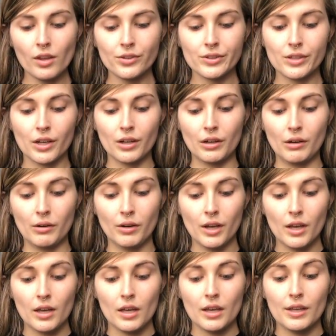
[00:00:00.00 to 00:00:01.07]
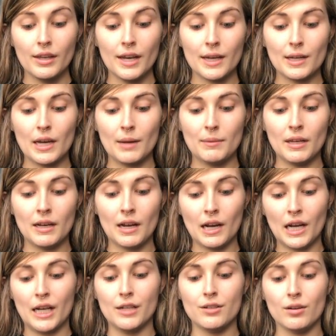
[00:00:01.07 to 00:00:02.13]
So yeah, I mean,
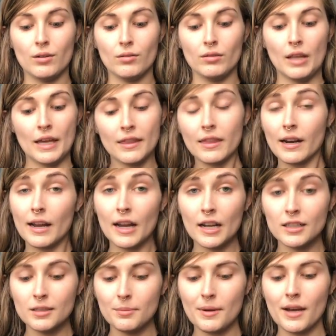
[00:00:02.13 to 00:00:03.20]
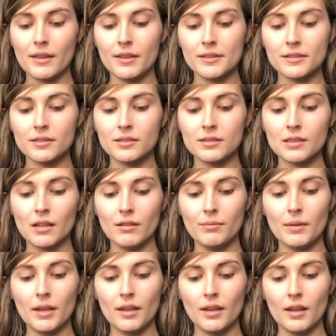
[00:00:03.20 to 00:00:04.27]
I don't like that I had to buy this instead of
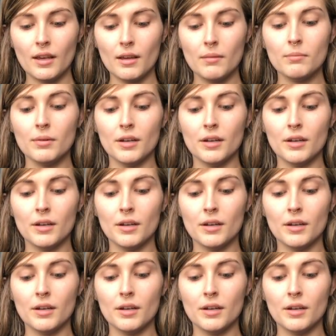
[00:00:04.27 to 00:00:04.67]
making it,